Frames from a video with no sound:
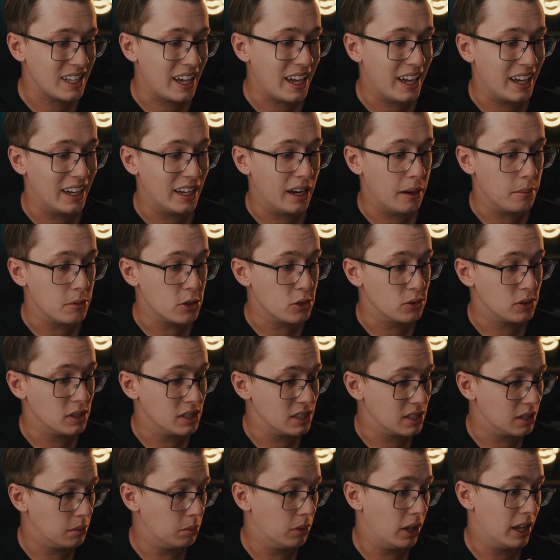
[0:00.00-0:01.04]
and I'm using
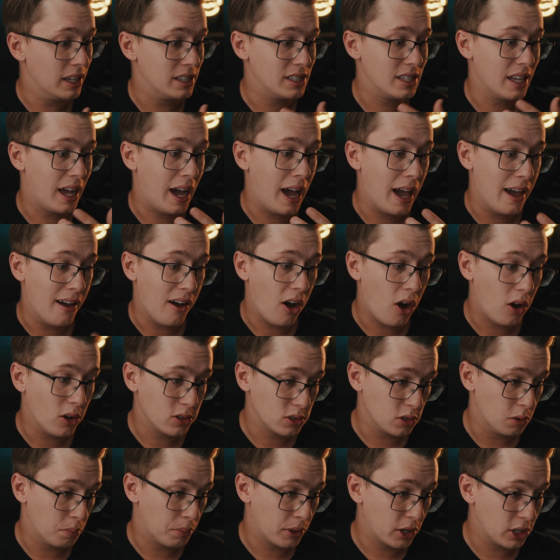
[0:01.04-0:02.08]
some L U Ts that I
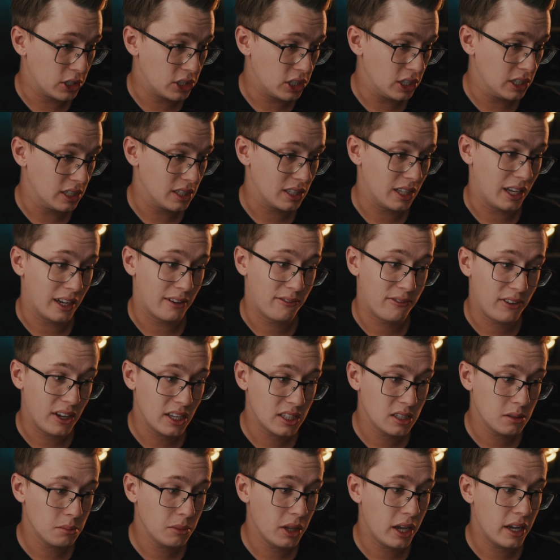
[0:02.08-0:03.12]
also purchased, like
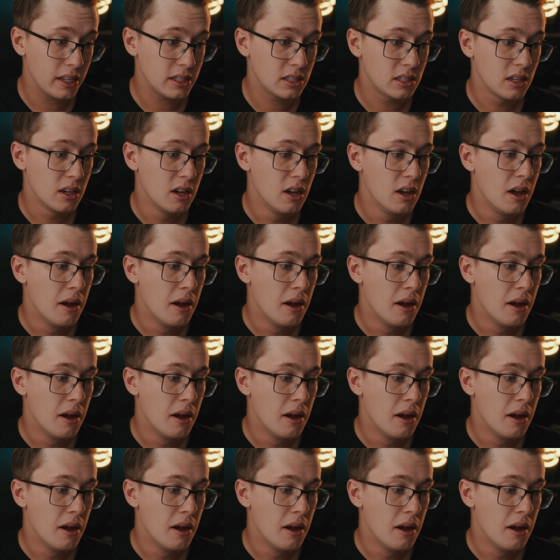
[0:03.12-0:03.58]
Phantom L U Ts,